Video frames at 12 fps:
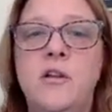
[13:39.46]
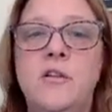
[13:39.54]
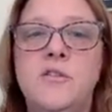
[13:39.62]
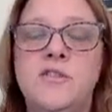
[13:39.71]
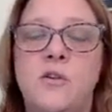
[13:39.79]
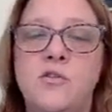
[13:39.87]

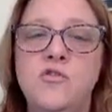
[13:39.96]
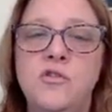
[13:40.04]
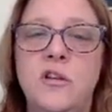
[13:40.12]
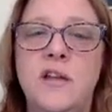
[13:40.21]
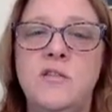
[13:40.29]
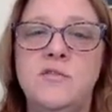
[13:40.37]
So
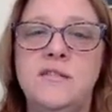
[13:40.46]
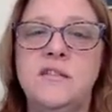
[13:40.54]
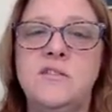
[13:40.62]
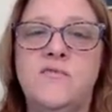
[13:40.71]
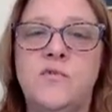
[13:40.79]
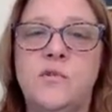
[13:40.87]
usually I use
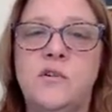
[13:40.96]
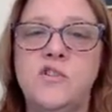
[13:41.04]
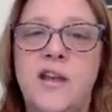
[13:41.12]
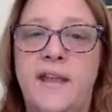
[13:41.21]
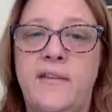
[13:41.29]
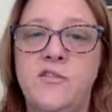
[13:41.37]
this for
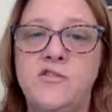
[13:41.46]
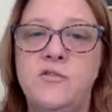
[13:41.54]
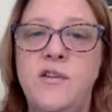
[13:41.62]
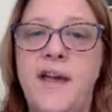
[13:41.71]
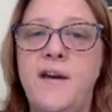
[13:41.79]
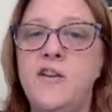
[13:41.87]
checking the do
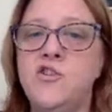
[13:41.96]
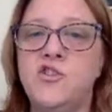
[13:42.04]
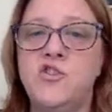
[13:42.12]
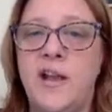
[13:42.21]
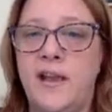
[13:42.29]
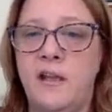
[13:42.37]
now and
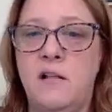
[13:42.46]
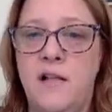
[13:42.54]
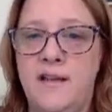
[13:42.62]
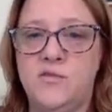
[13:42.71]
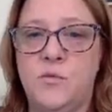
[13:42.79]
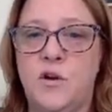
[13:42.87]
just checking
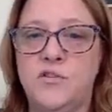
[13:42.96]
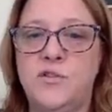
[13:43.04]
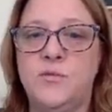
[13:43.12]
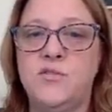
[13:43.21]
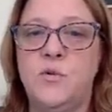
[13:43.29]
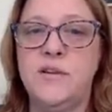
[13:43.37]
classwork. So
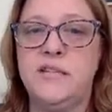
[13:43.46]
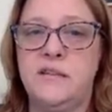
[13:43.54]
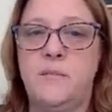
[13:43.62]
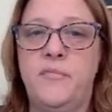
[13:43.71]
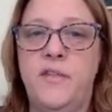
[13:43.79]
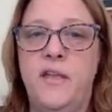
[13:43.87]
it's always
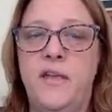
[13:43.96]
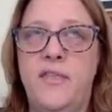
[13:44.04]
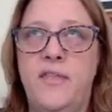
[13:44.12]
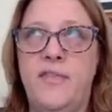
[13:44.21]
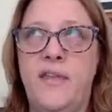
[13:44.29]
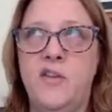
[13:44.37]
something
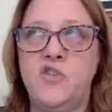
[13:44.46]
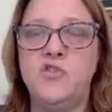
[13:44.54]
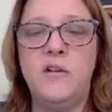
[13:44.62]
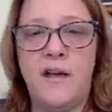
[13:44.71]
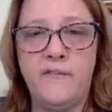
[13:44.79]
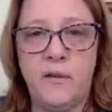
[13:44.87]
that they
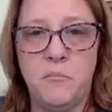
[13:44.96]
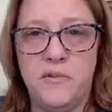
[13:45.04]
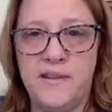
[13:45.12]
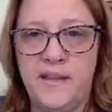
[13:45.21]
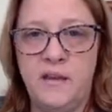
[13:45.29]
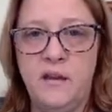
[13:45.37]
should have
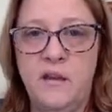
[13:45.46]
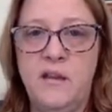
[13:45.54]
complete.